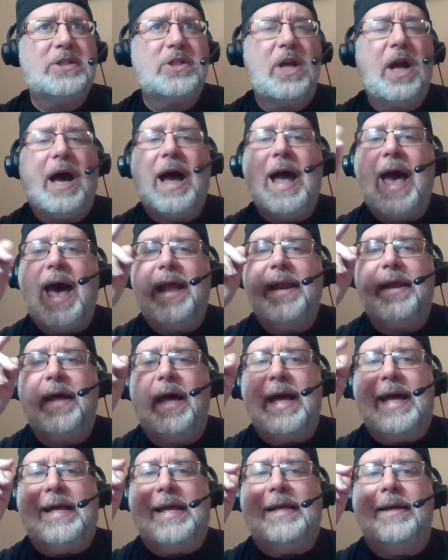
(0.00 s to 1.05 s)
it's I
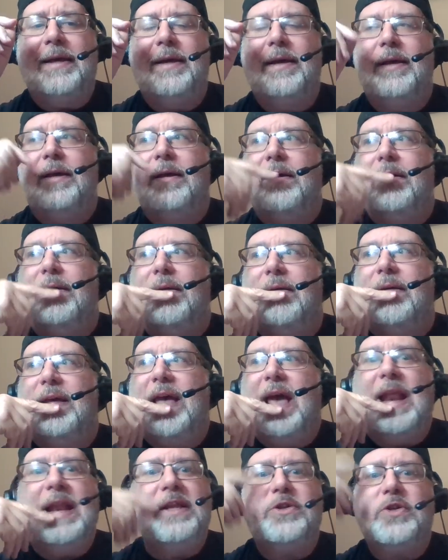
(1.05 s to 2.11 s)
had a
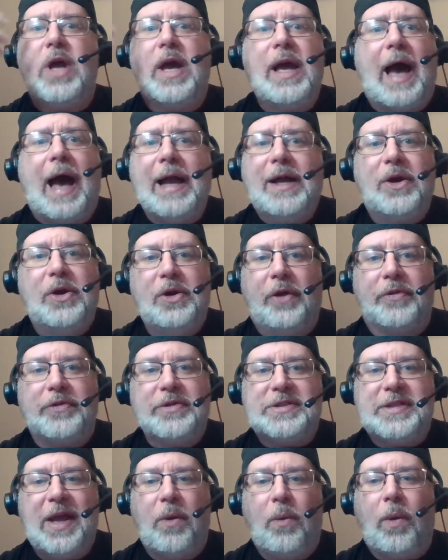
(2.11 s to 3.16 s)
and I couldn't
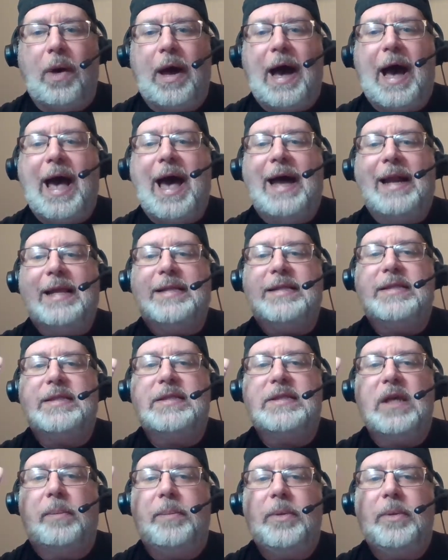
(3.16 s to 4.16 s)
understand why. I had a